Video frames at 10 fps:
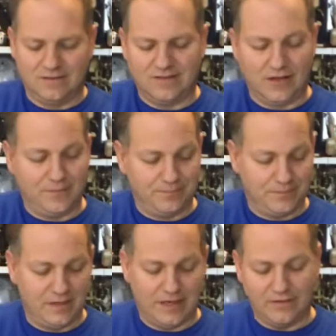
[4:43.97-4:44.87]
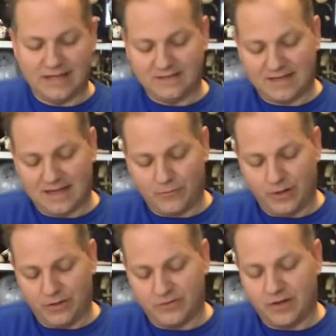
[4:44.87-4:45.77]
So, you know, that's kind of
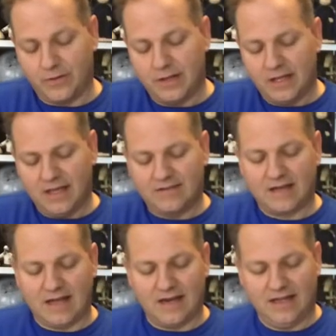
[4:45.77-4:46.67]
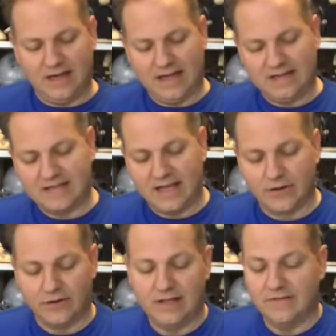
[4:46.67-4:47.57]
weird. So it's kind of, you know, you got to take it
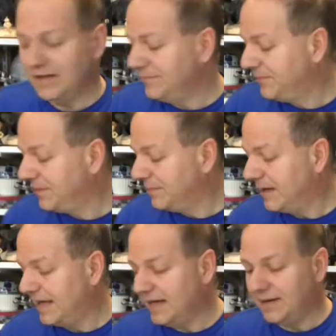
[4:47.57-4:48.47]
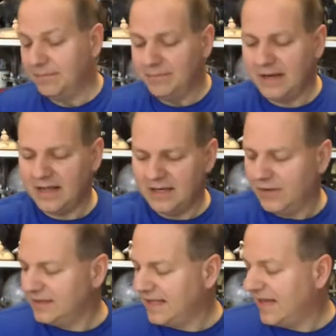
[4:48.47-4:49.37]
or leave it. But you know,
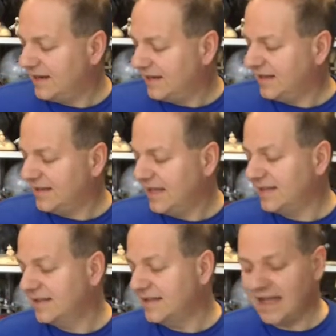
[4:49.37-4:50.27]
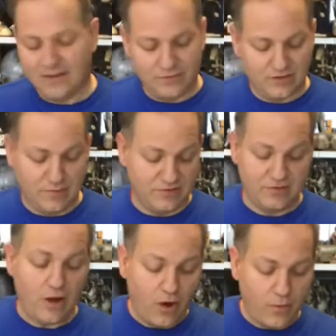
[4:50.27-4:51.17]
at the end of the day, it was
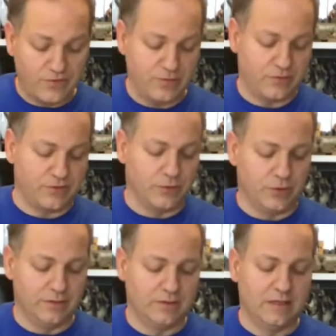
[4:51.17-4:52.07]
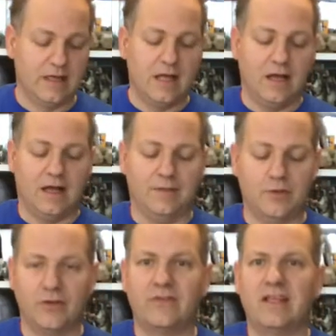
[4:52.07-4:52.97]
Star Wars. It was cool.
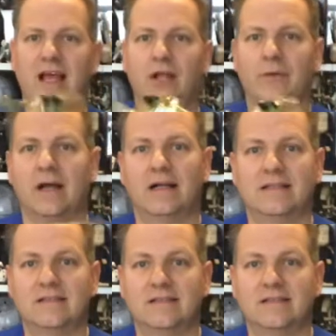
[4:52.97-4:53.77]
Notice the yellowing on this.